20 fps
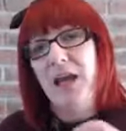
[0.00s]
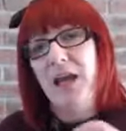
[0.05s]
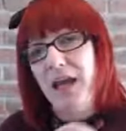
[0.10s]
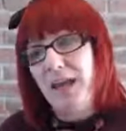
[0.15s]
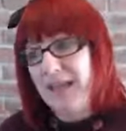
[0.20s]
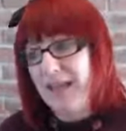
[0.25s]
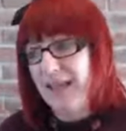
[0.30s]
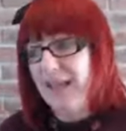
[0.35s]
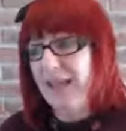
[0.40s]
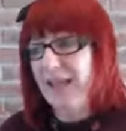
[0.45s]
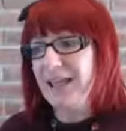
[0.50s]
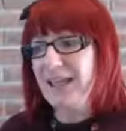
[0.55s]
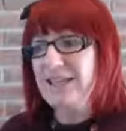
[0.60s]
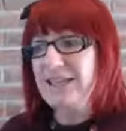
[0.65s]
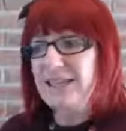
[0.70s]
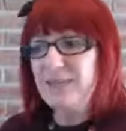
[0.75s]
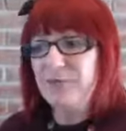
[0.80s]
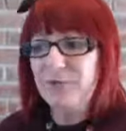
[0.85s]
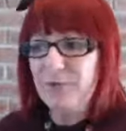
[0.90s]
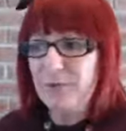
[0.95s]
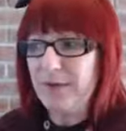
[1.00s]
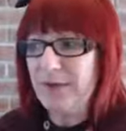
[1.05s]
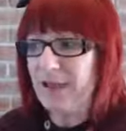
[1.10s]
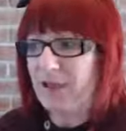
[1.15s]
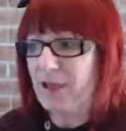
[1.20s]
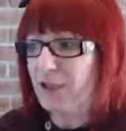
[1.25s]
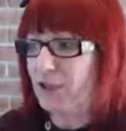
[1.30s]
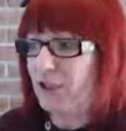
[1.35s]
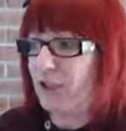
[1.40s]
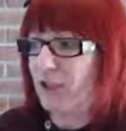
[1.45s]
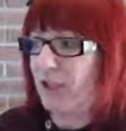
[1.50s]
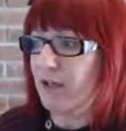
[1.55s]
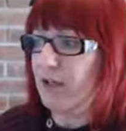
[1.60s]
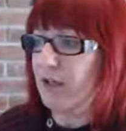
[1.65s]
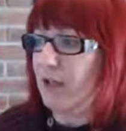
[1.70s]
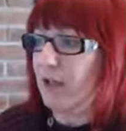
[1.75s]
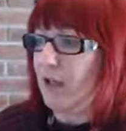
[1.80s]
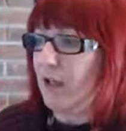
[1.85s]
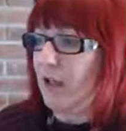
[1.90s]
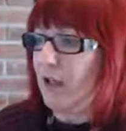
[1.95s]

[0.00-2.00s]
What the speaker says: Again, this information,